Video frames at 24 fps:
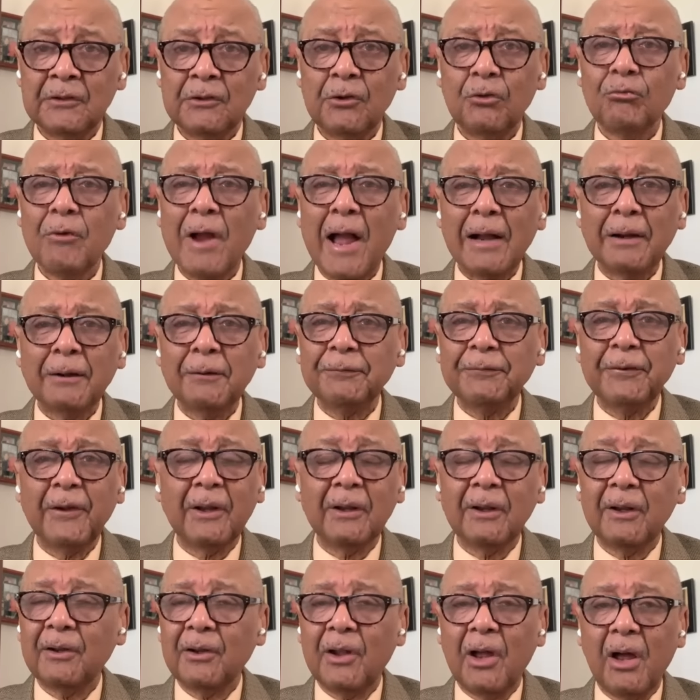The
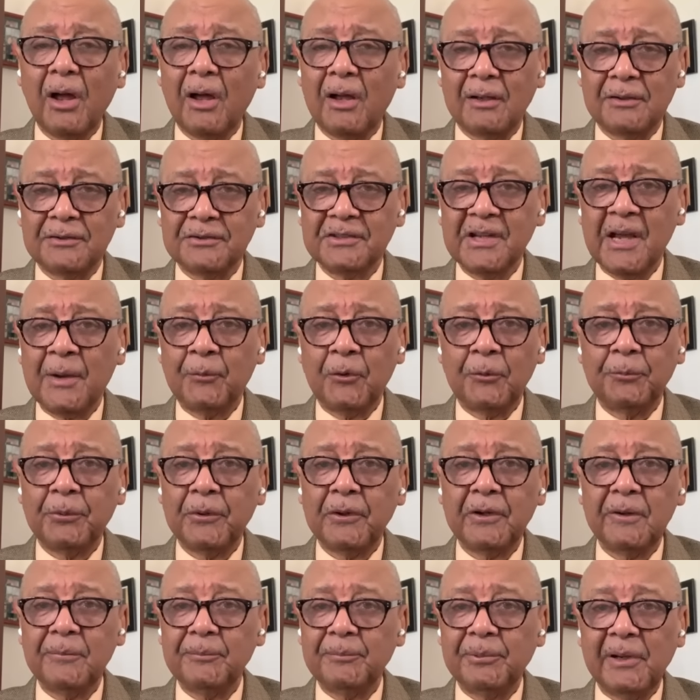Rockefeller laws that were
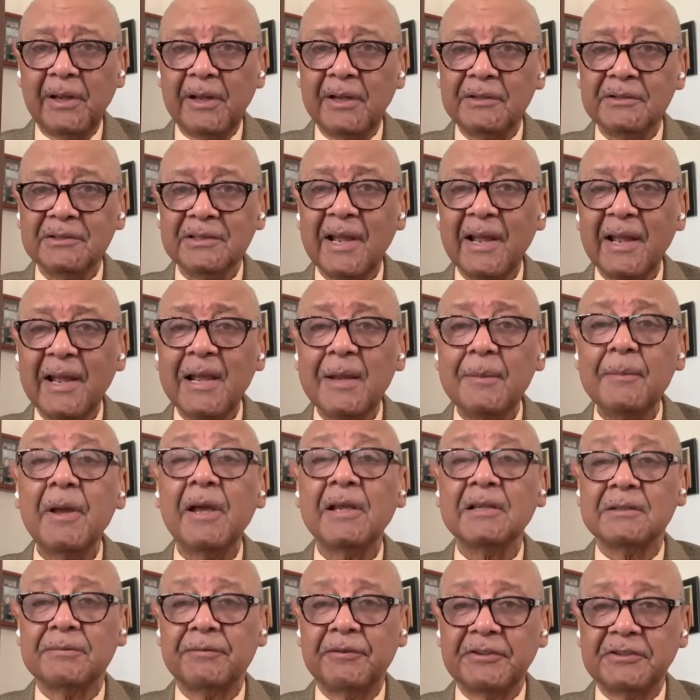put in place came
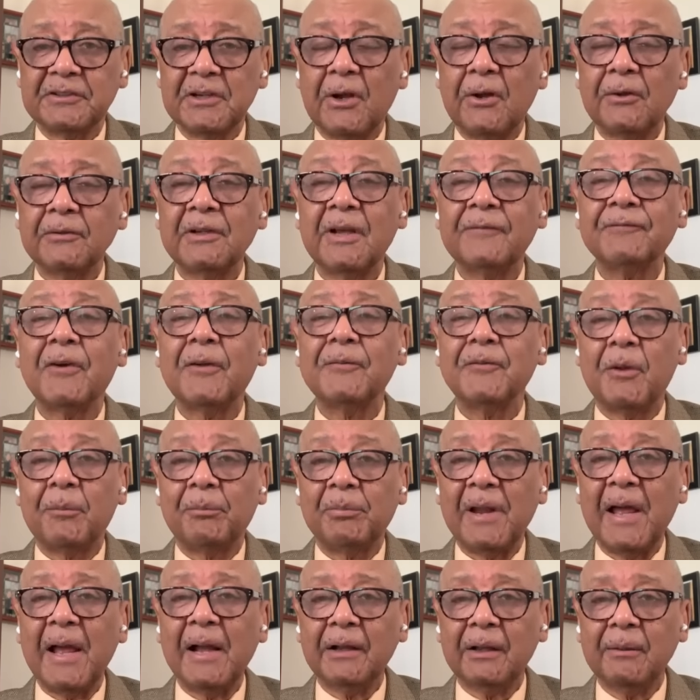as a result from the
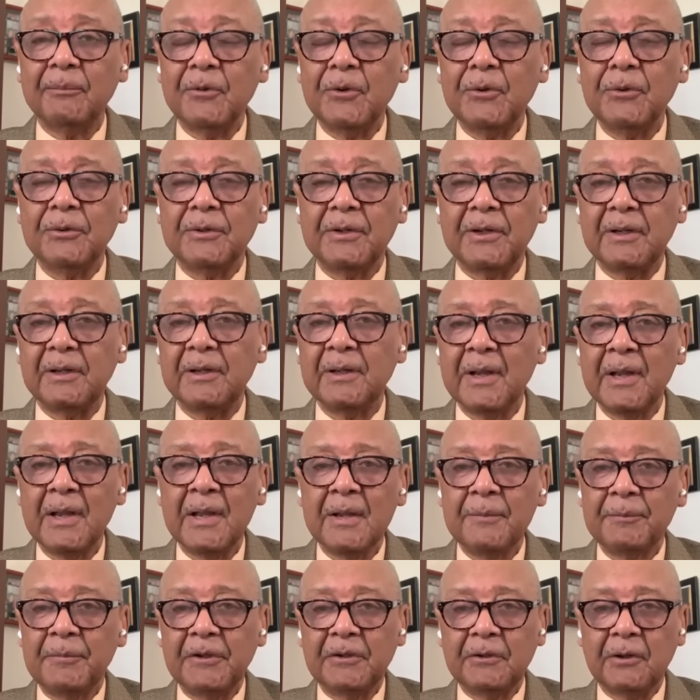black community
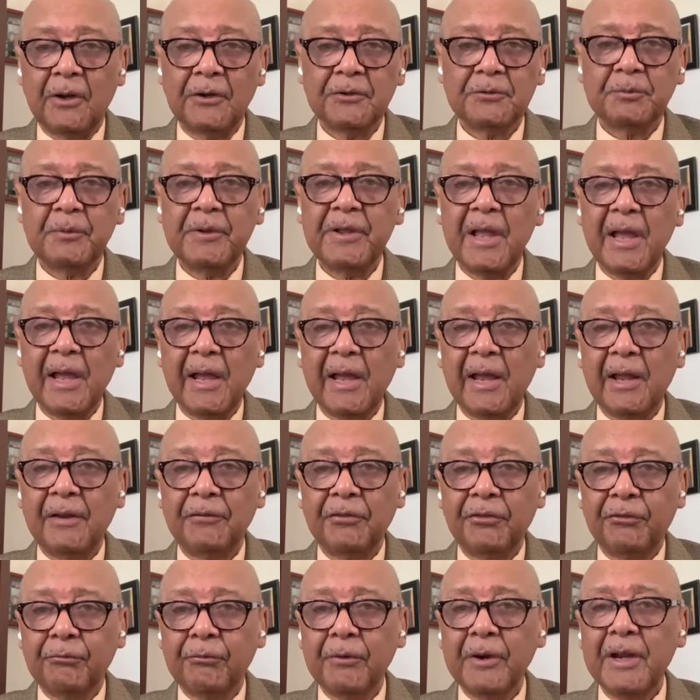because we
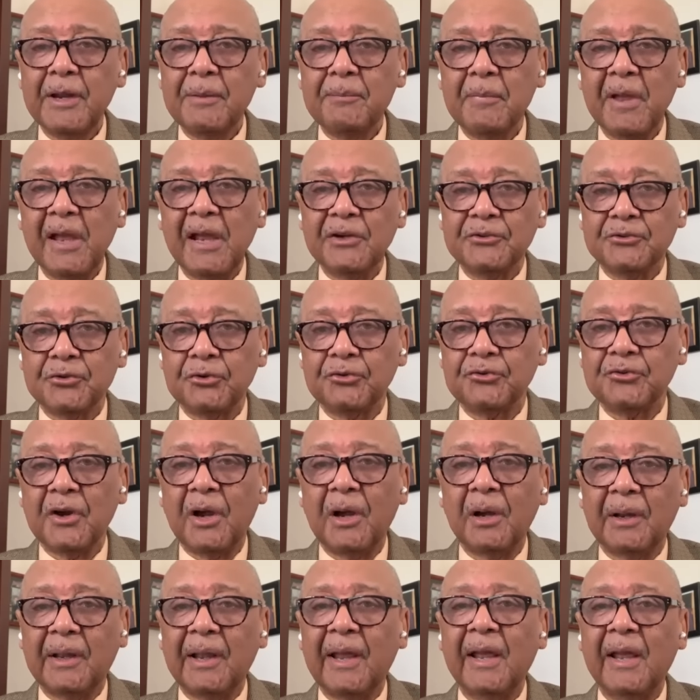had three major
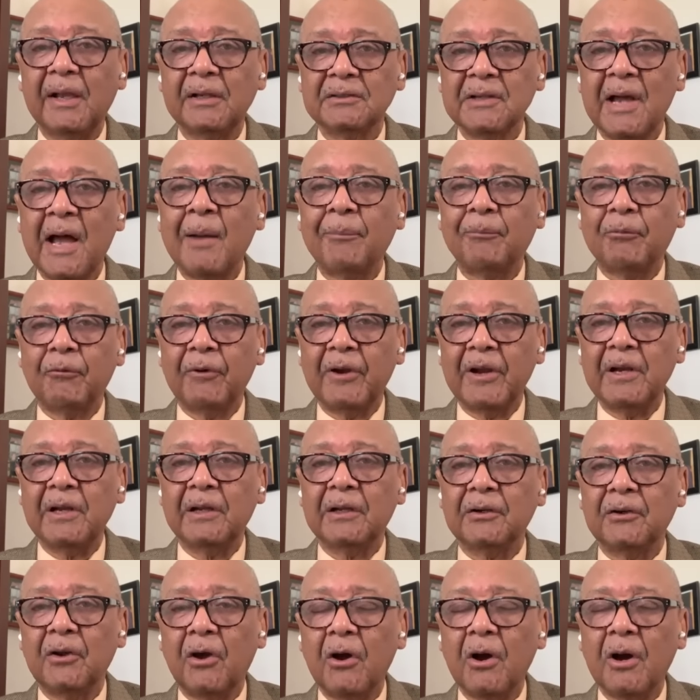drug gangs
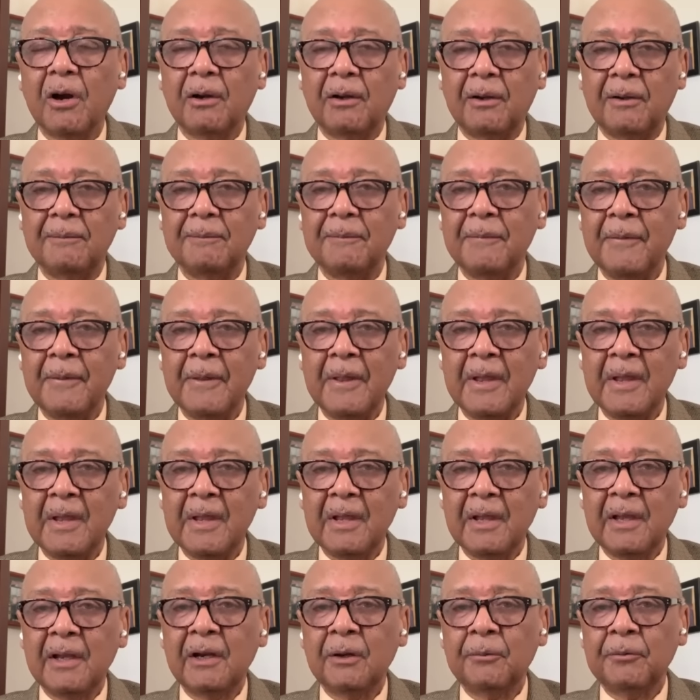operating in Harlem.
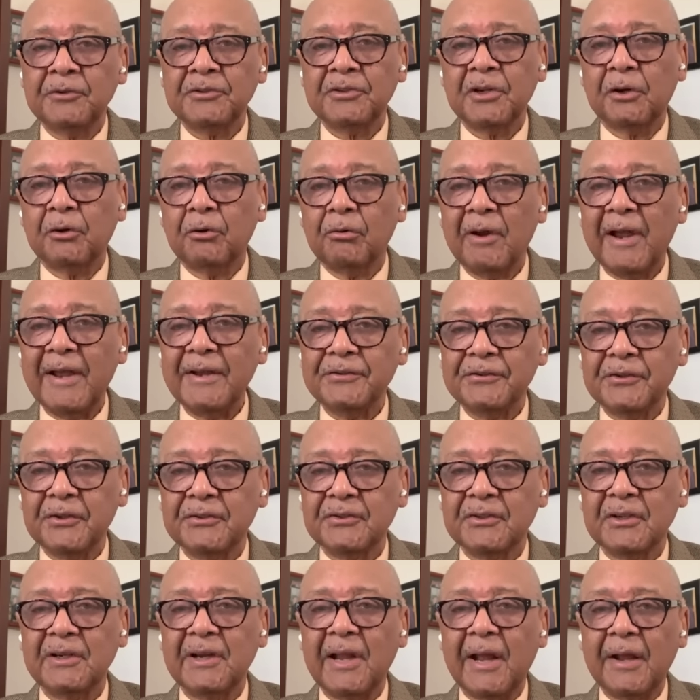And it was a
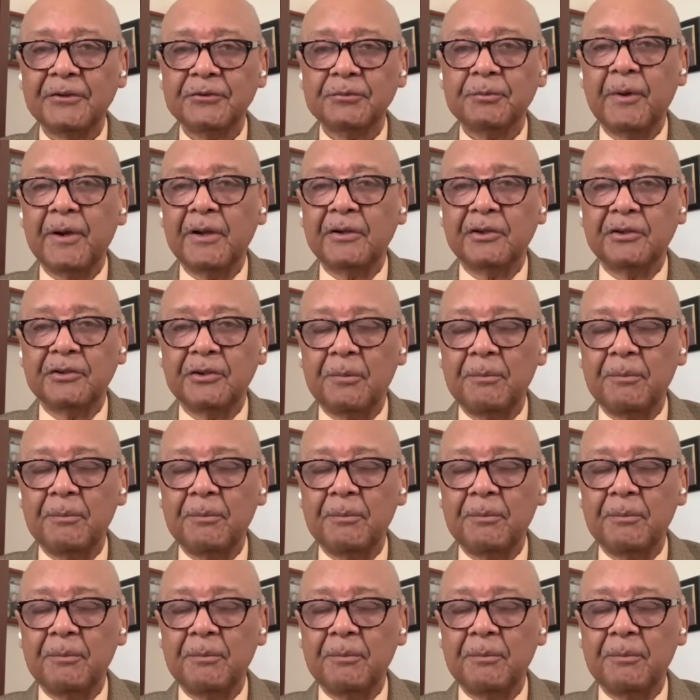crisis, and that's where the